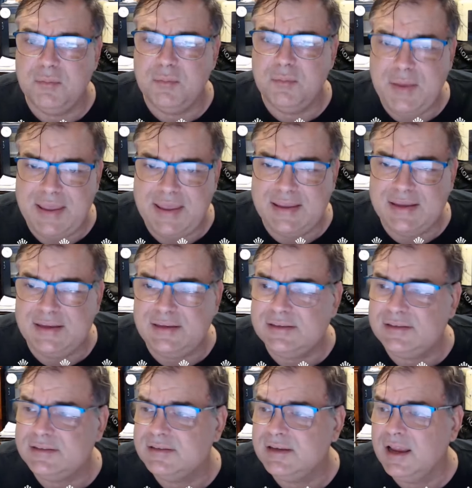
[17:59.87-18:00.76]

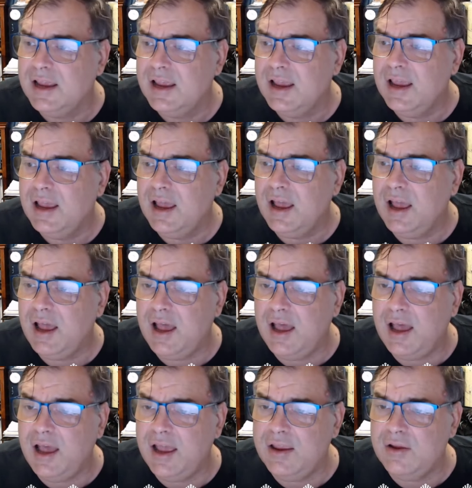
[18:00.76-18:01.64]
piece.
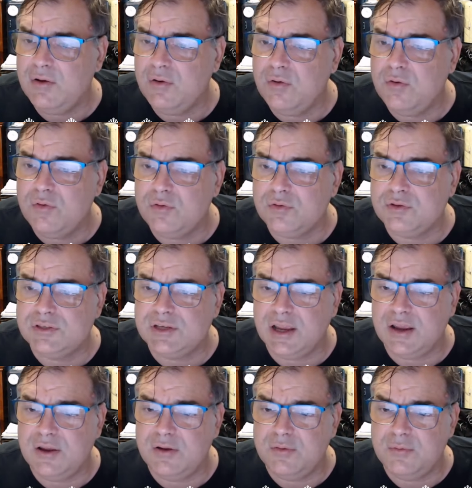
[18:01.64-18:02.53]
I
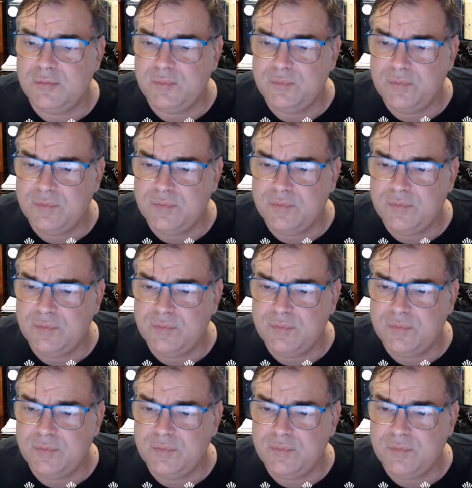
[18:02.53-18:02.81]
also,